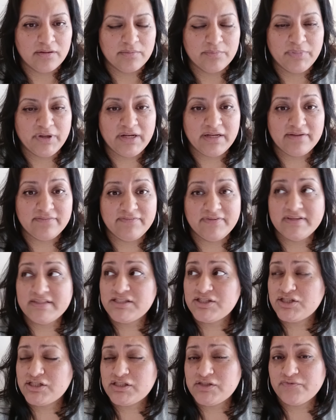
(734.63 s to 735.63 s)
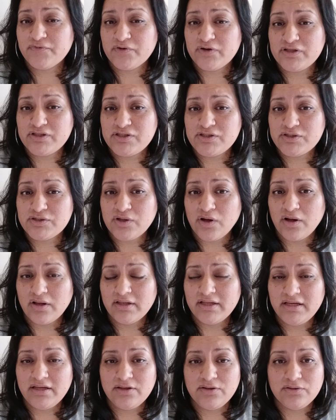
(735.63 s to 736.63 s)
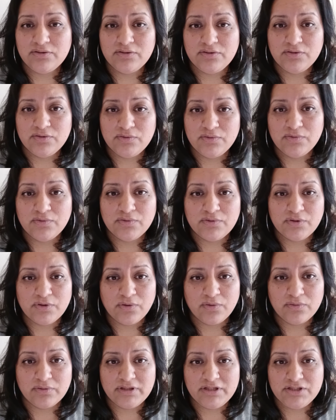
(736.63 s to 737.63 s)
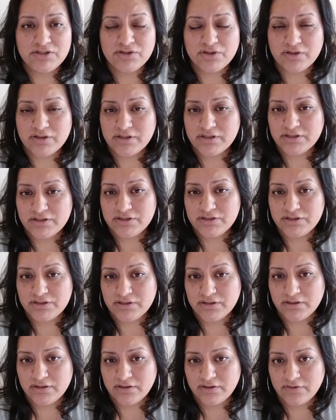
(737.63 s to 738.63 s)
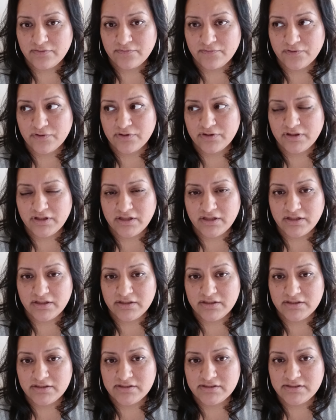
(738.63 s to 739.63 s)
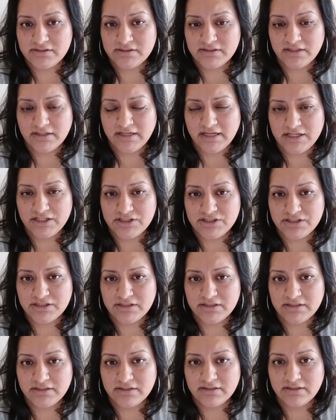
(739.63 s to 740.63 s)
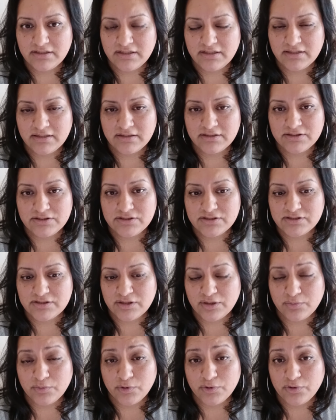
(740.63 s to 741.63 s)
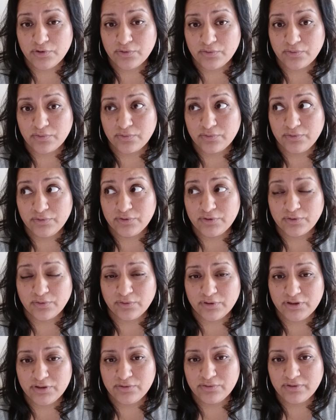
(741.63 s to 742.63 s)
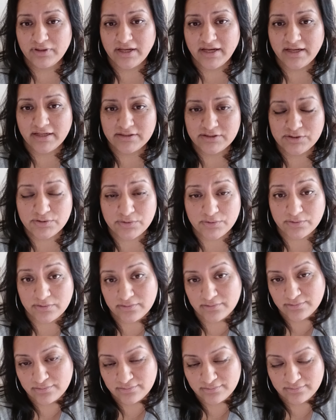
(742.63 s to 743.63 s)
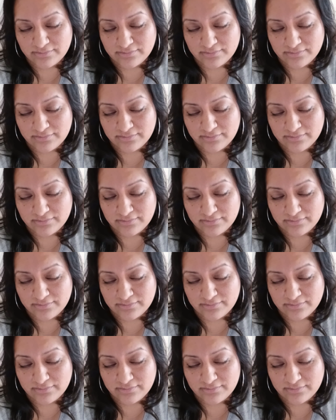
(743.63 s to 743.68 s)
But if it's just for installing, you can only charge for the installation, and just let them know you can only do that. So